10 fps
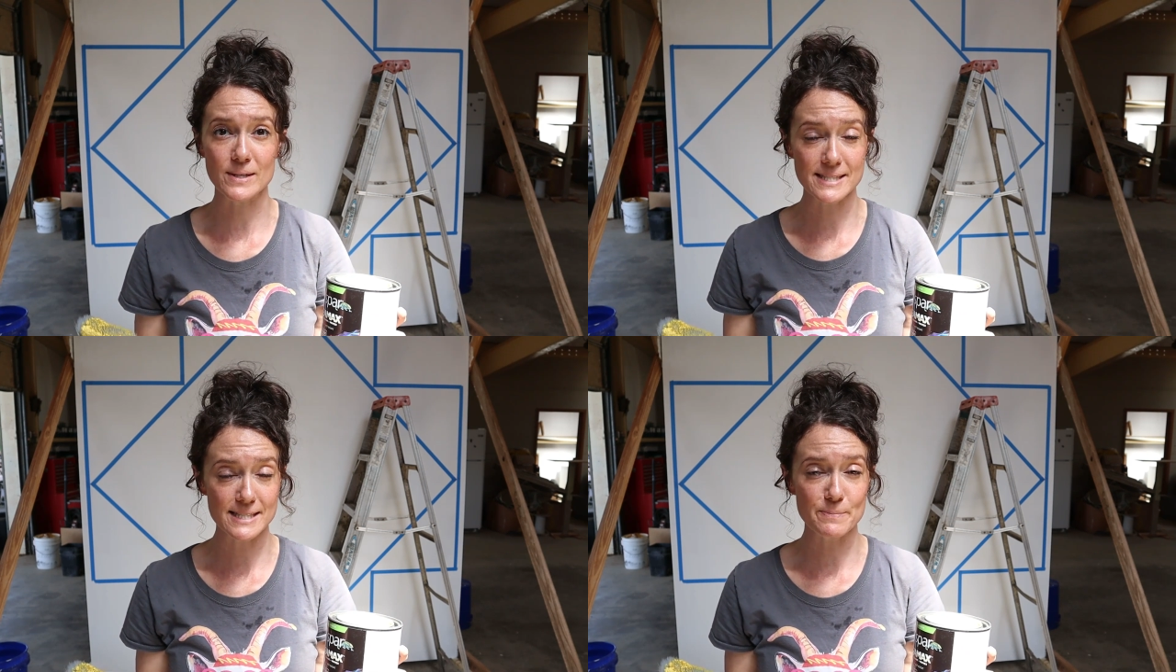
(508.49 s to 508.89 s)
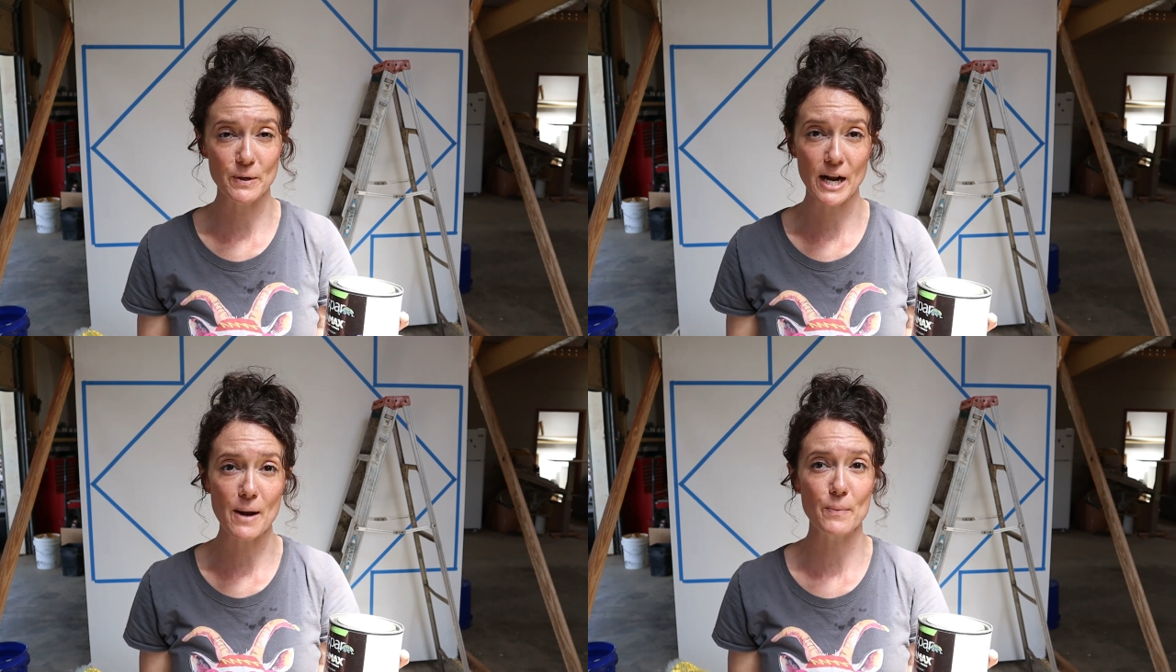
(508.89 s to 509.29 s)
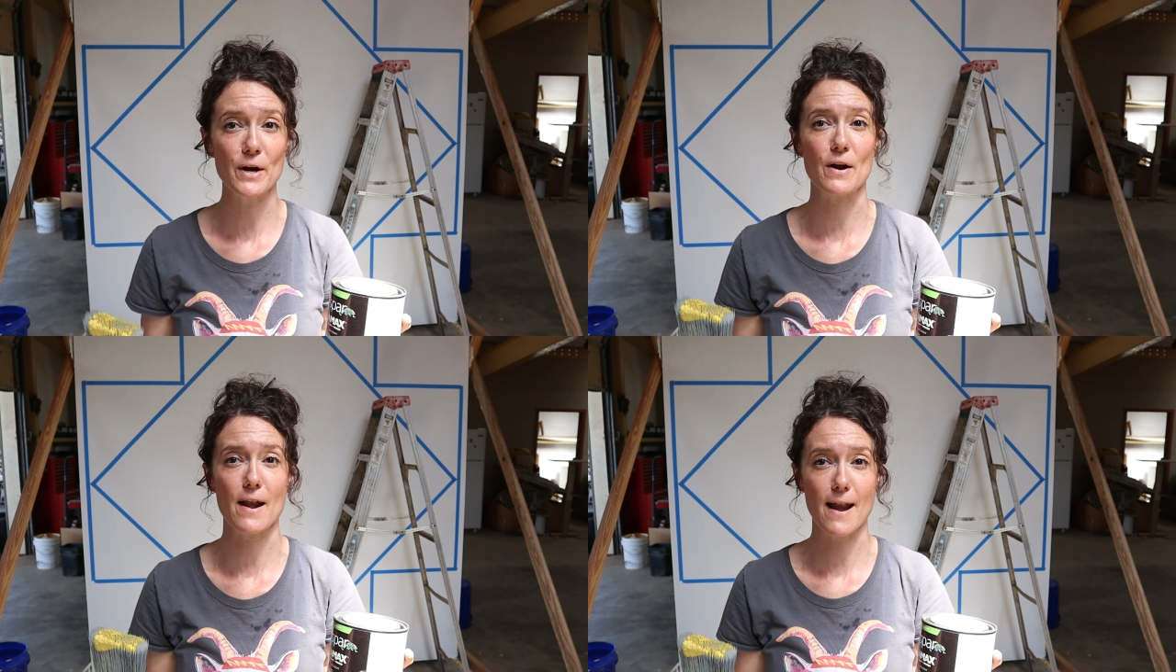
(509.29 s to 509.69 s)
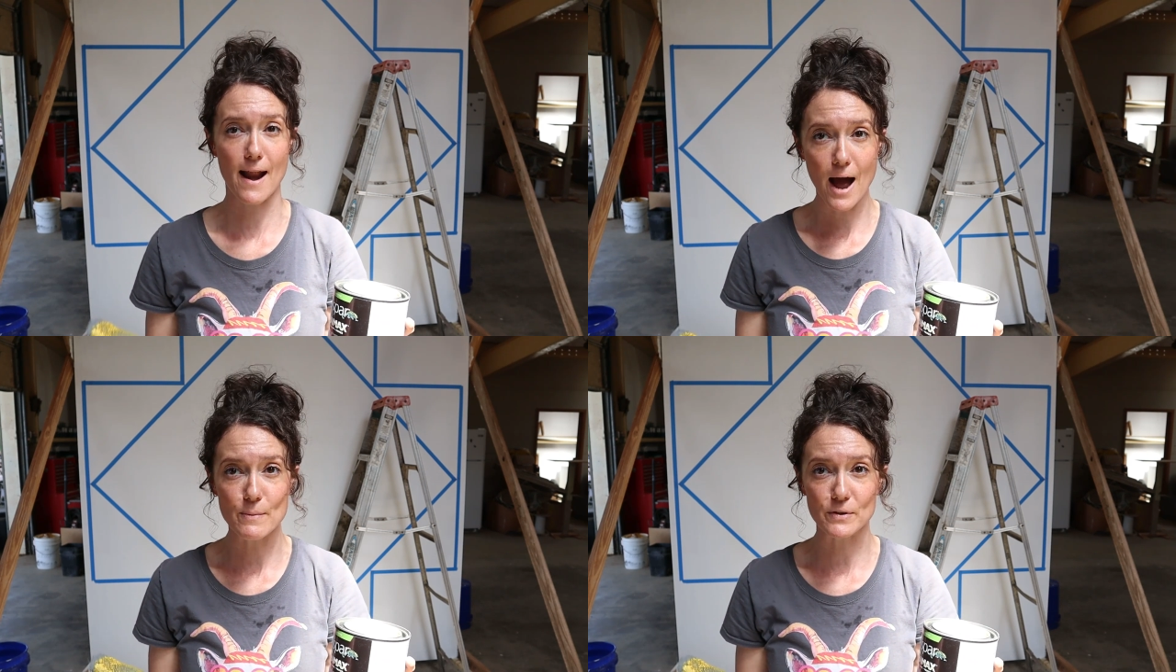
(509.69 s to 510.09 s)
Once it's put up, we are
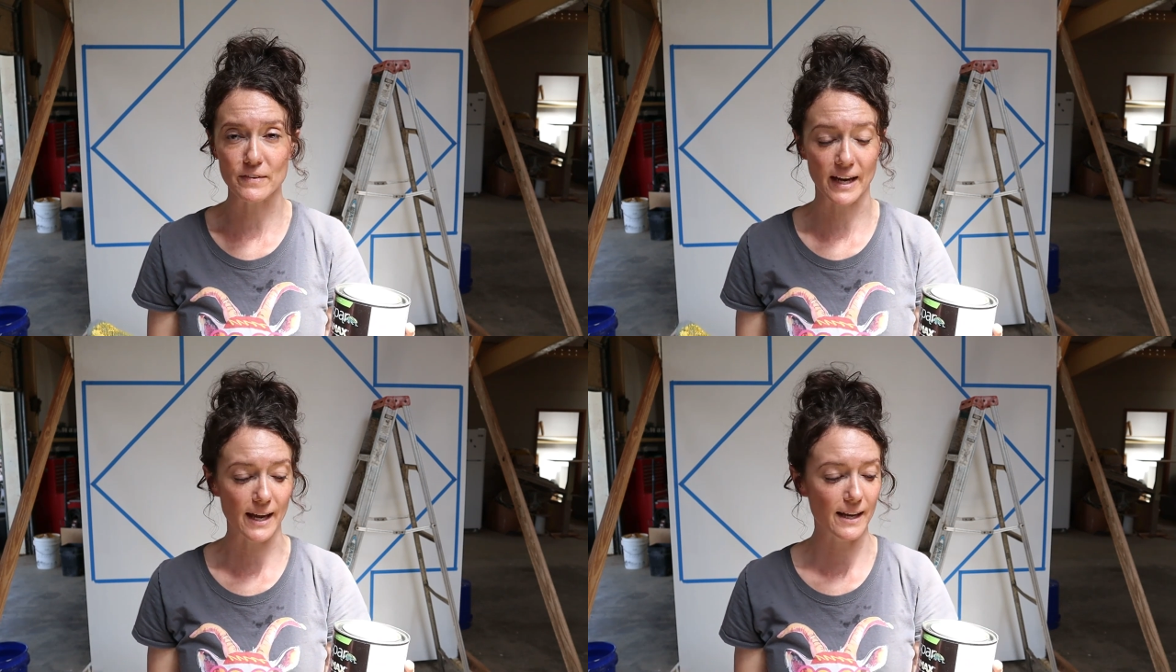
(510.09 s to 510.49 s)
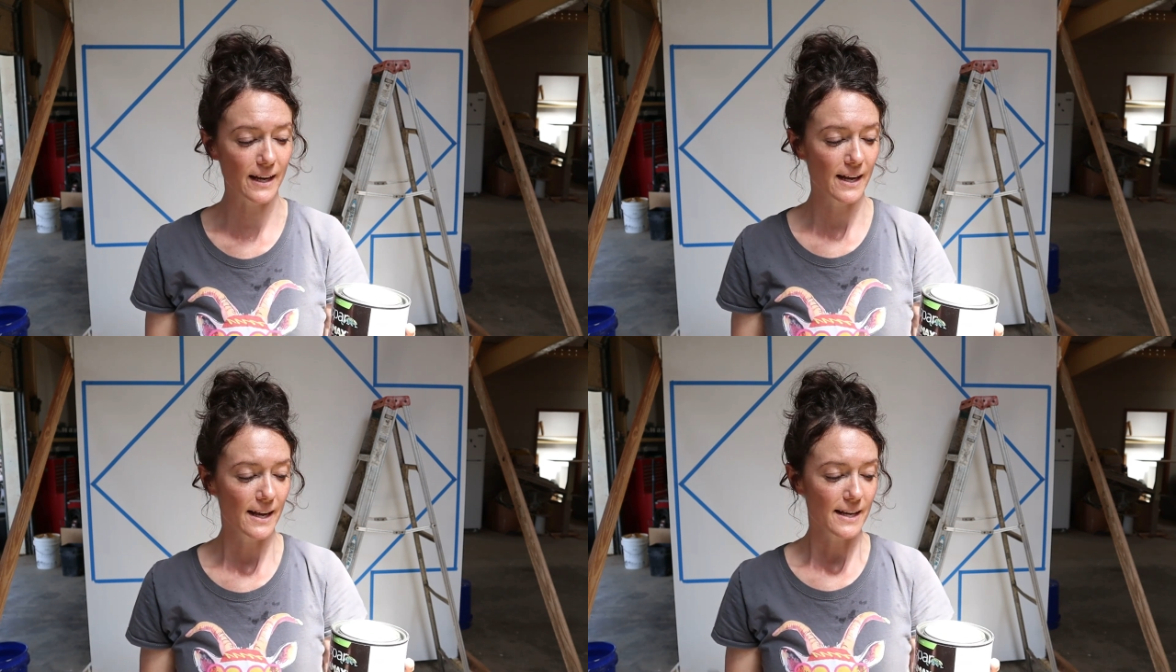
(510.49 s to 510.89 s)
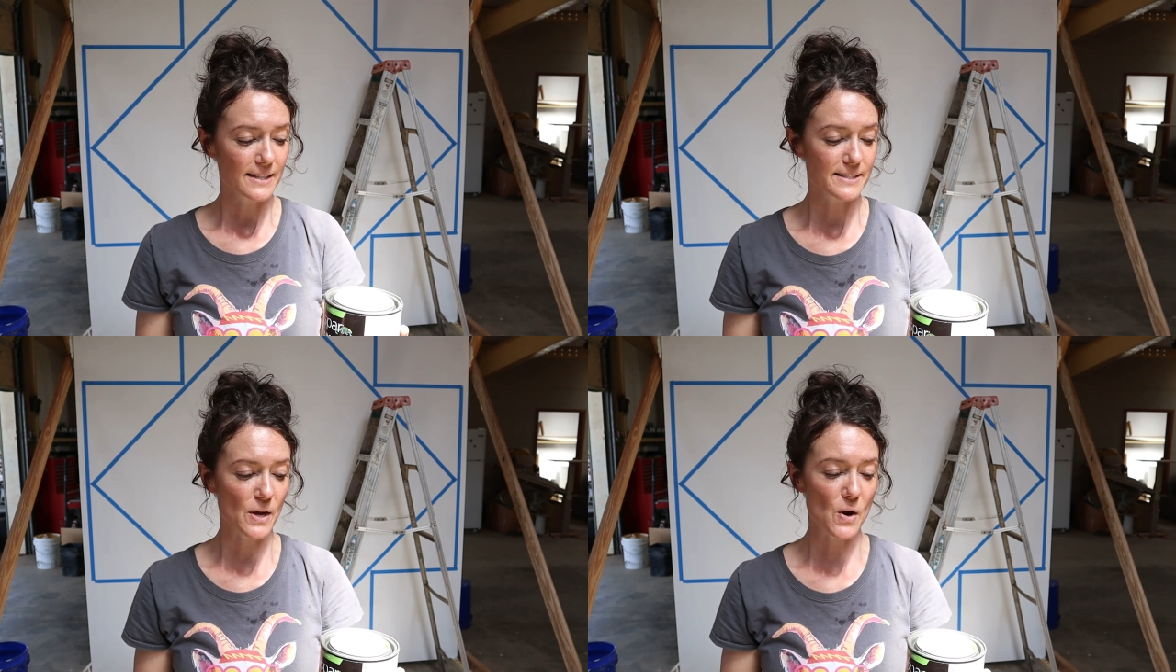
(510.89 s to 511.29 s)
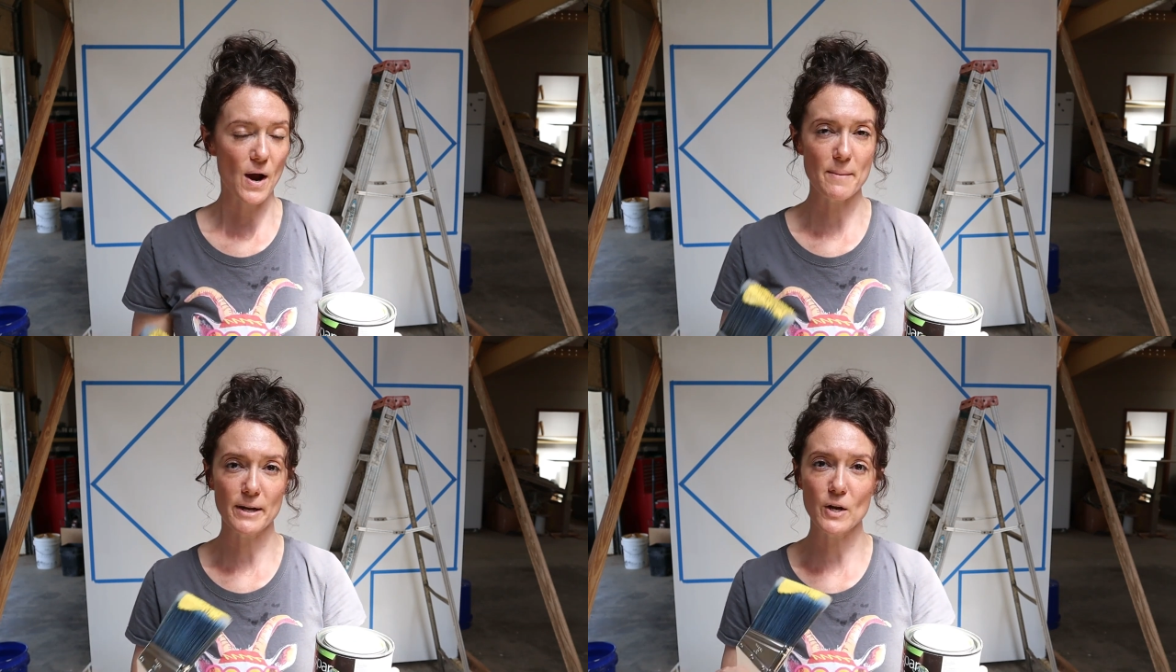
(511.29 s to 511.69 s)
not moving it.
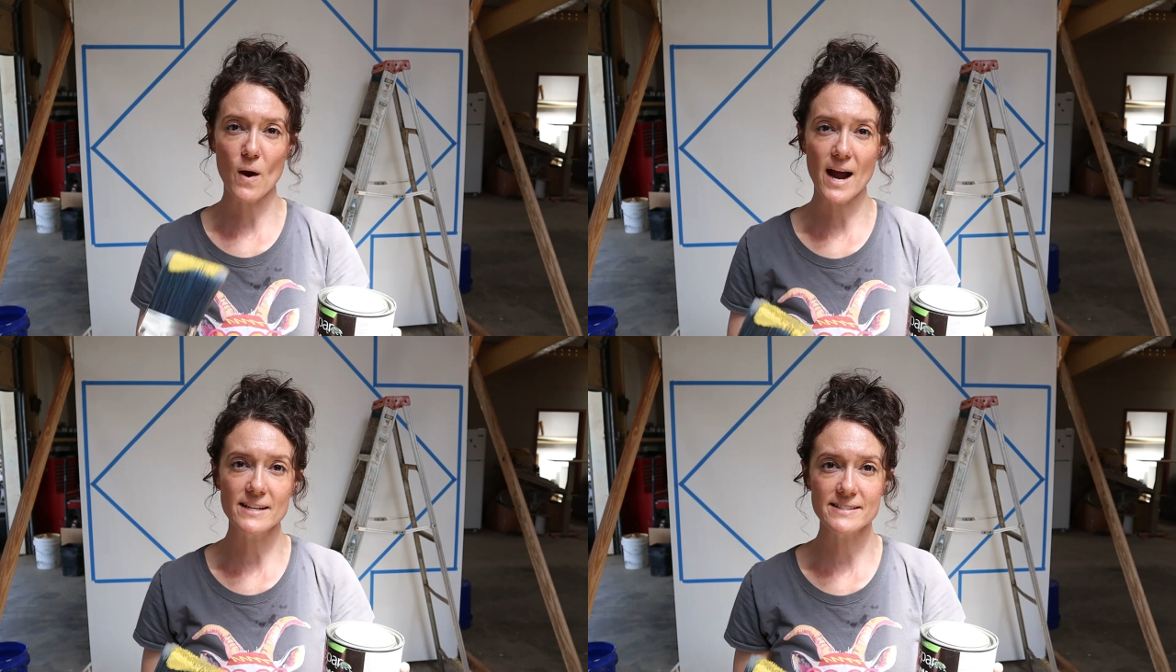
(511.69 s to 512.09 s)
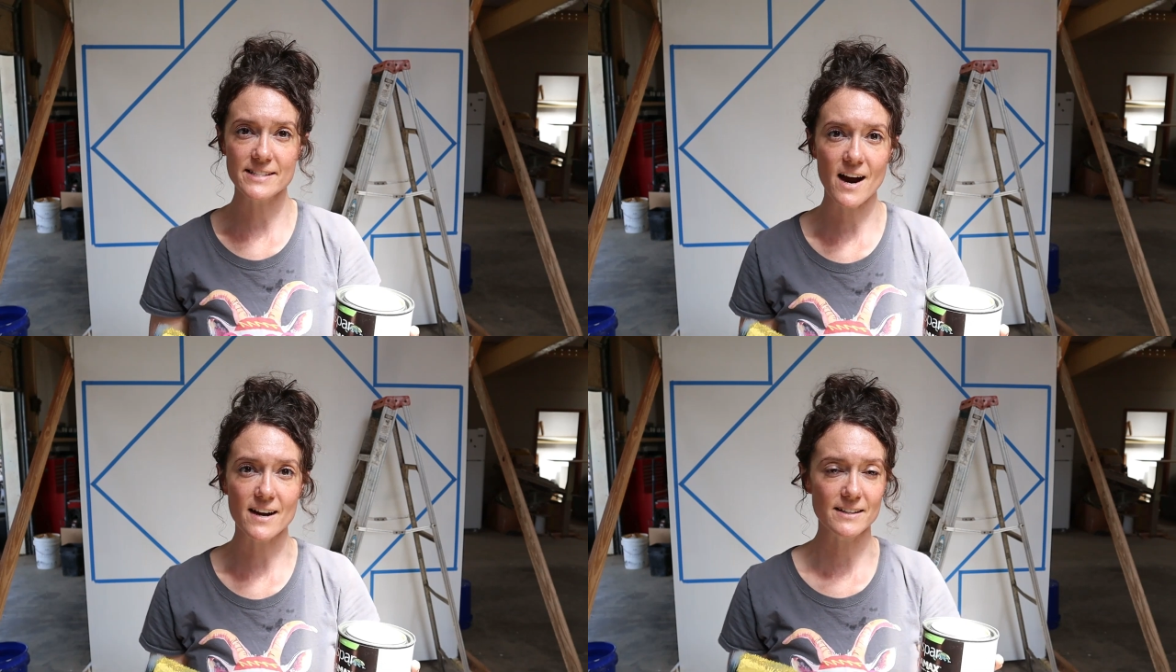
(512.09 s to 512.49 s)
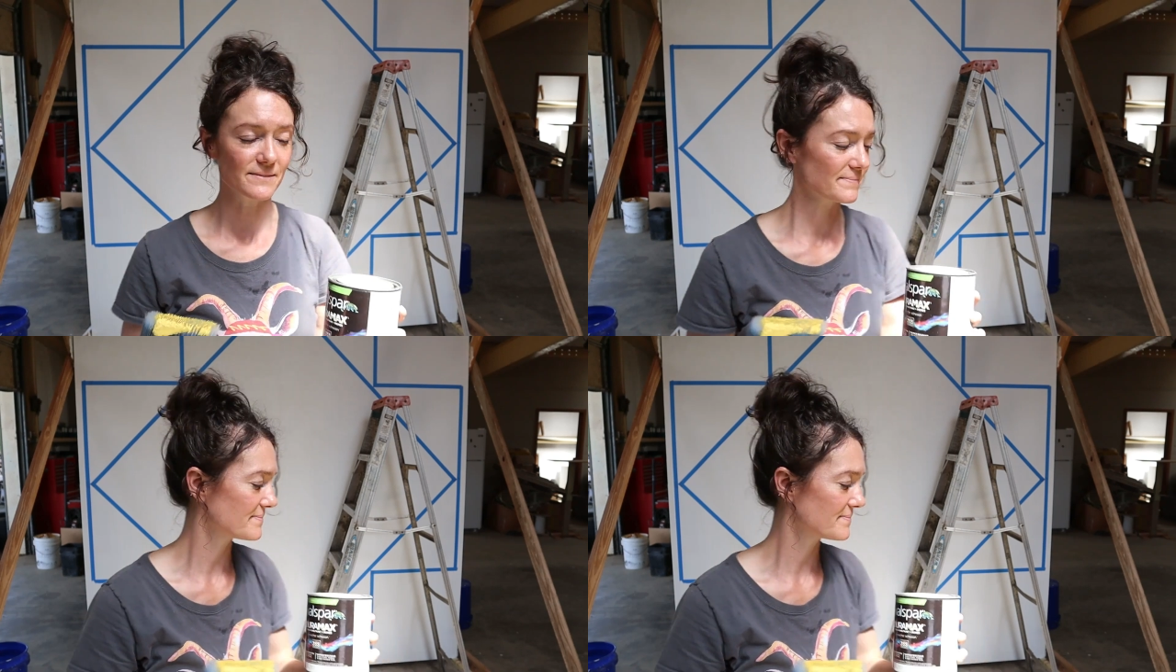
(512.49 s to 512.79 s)
So I'm gonna go ahead and start.